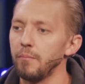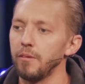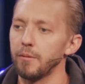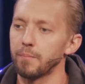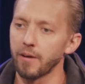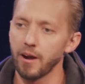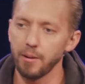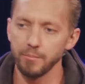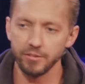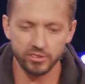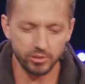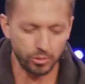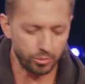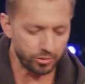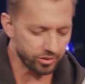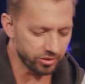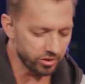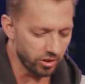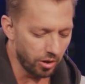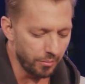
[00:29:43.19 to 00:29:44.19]
But the problem is there
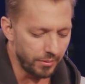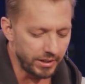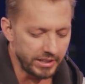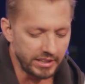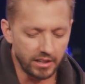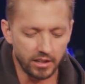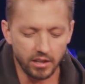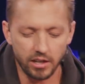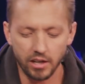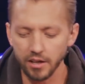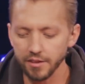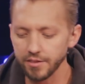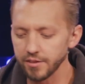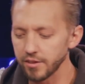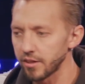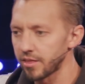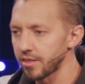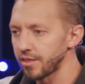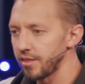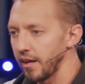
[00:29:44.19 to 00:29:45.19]
were so many
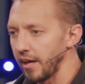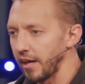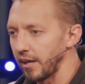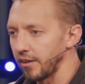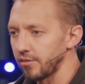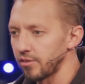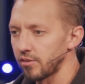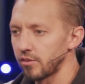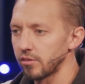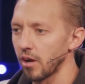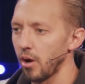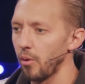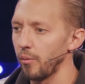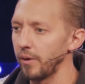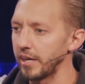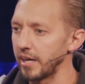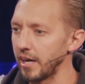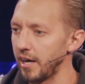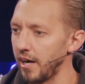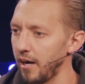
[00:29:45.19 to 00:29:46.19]
other things
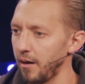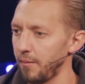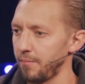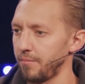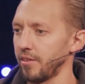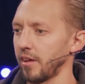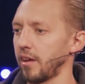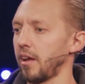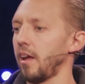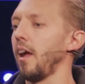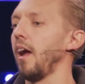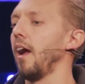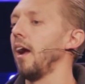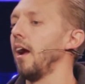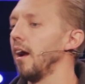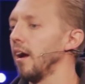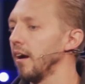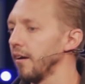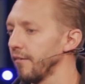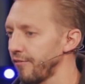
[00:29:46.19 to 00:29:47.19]
growing up the
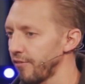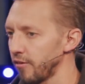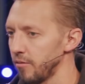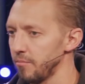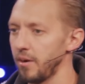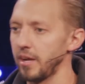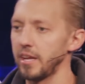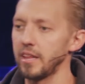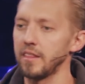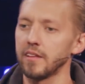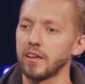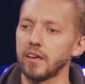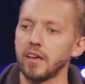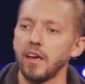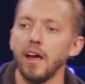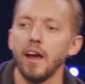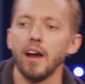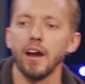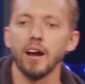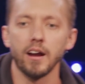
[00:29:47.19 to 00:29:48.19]
care for money, the
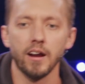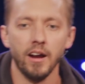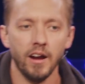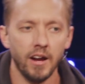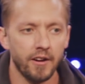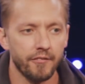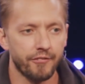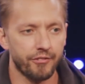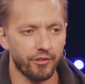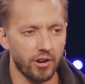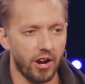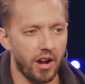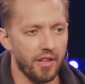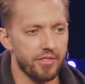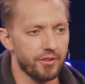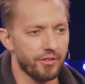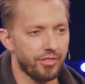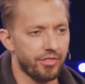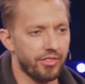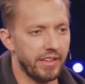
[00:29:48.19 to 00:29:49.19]
care for
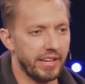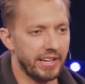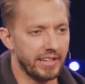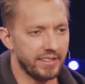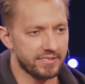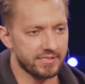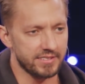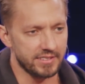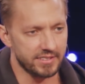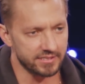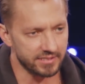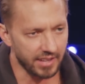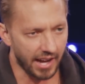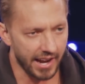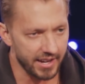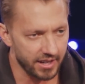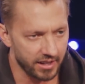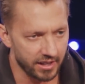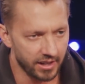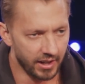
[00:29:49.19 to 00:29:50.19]
other things, the
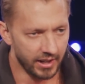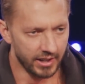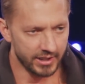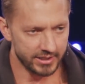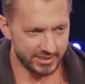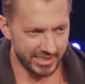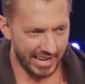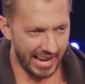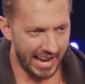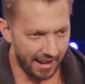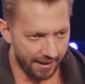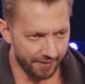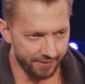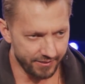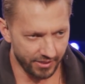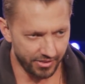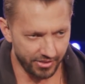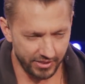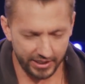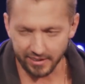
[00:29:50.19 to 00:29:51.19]
desire to
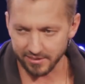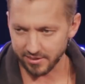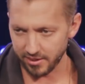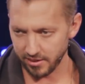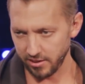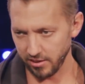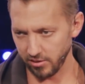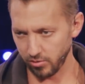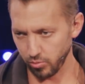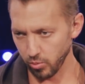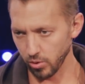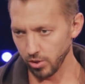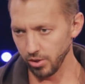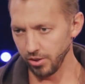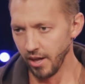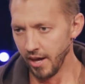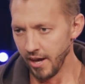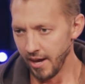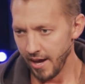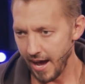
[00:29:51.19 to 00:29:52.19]
have the things that this
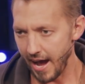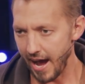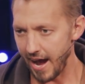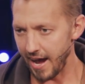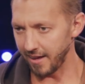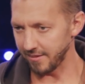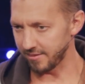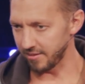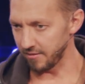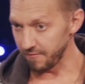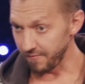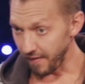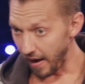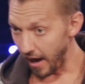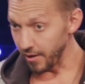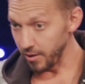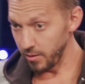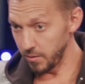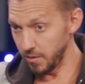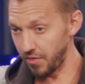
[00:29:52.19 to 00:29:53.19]
world has and
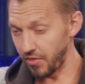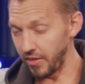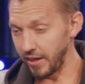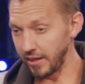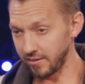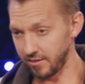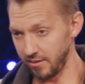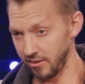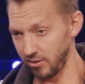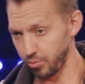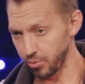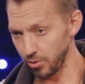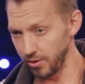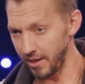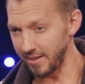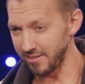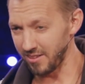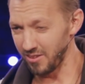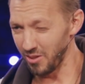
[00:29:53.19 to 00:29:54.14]
value the things that this world has.